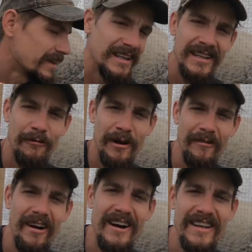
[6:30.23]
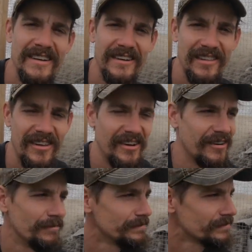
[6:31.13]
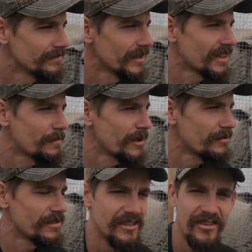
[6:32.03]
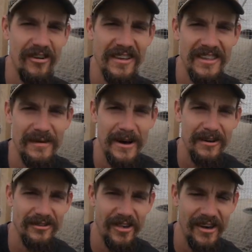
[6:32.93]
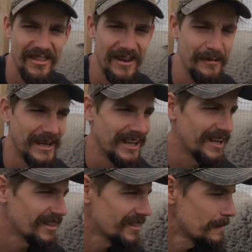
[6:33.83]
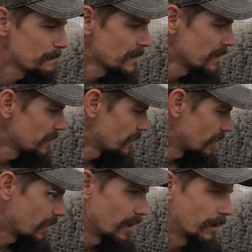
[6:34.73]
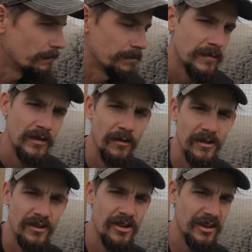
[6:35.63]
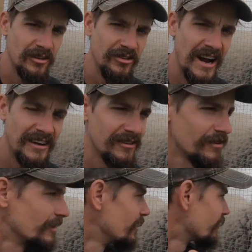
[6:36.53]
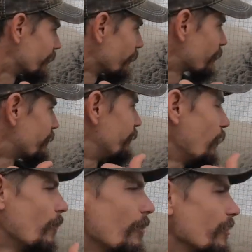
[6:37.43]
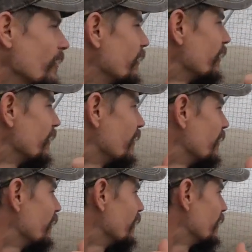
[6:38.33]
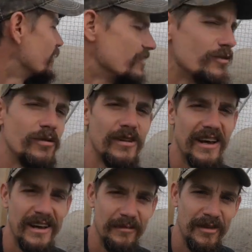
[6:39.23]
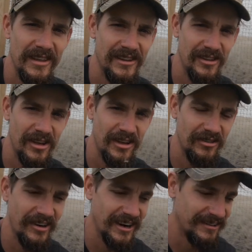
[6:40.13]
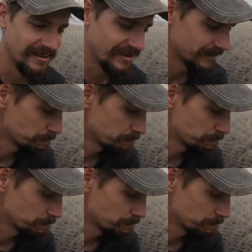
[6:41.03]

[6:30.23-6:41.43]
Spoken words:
and they went right in. So that's better than stressing them out and chasing them, I guess. They're in the chicken tractor. There's 4 ewe lambs in the chicken tractor,